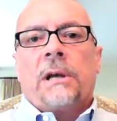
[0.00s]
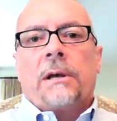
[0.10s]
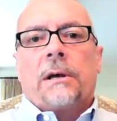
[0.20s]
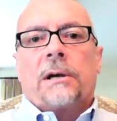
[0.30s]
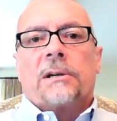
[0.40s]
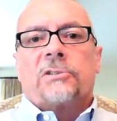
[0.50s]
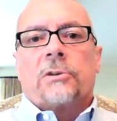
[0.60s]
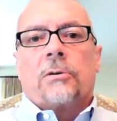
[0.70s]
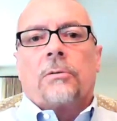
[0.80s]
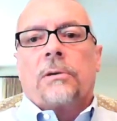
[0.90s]
Uh,
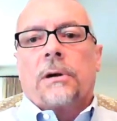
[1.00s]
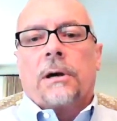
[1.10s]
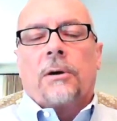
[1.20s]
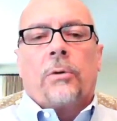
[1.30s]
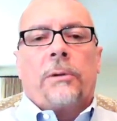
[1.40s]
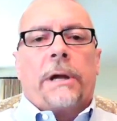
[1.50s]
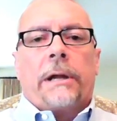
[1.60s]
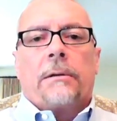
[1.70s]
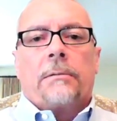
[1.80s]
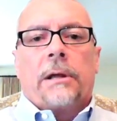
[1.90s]
so uh, we made
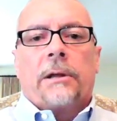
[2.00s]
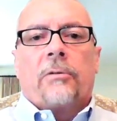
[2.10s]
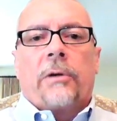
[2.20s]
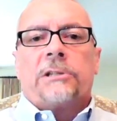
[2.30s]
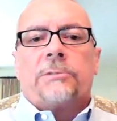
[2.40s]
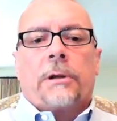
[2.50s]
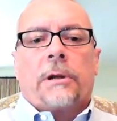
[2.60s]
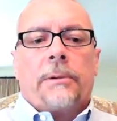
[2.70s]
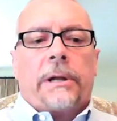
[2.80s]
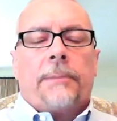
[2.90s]
a, an, arrangement. I
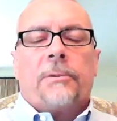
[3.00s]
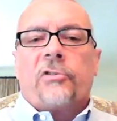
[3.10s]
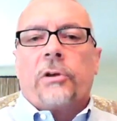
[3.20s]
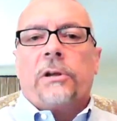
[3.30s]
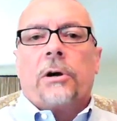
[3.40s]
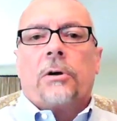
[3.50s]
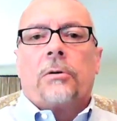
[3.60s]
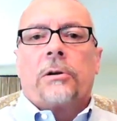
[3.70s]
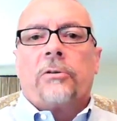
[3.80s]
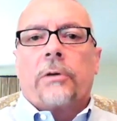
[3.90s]
became the CEO
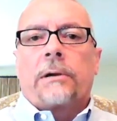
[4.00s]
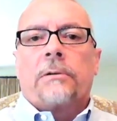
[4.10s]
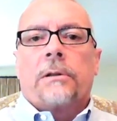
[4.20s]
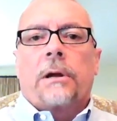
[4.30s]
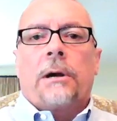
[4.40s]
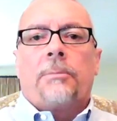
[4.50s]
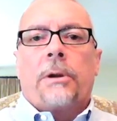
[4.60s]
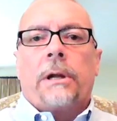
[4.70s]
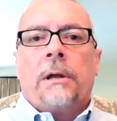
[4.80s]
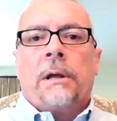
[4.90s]
and a director of the
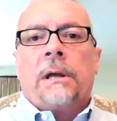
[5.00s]
company.